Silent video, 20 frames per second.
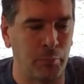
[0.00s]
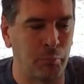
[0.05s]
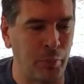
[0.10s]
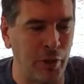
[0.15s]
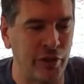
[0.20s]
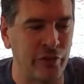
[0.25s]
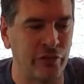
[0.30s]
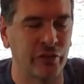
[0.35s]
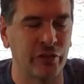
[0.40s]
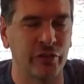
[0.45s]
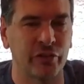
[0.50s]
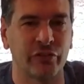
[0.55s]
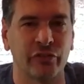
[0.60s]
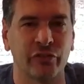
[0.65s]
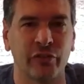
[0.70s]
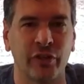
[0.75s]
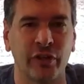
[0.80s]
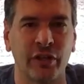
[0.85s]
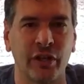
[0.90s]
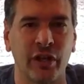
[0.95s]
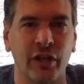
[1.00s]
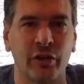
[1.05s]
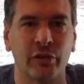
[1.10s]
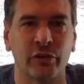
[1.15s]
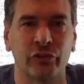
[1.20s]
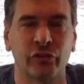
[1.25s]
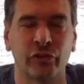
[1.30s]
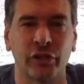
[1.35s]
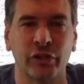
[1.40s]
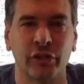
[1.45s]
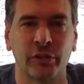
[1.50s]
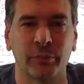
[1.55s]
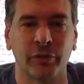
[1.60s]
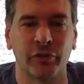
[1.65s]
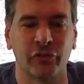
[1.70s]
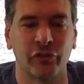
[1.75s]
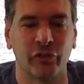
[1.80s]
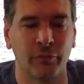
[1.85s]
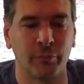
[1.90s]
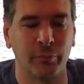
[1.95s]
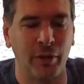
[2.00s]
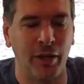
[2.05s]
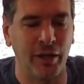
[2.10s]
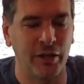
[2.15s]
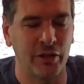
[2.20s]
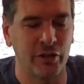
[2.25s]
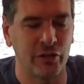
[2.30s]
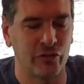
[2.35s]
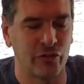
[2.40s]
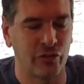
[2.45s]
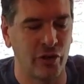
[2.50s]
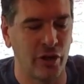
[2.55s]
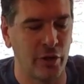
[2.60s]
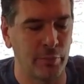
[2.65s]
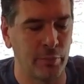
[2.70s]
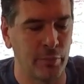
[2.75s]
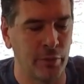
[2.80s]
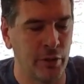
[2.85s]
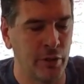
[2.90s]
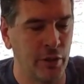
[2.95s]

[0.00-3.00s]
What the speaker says: basics right now and trying to get myself back in shape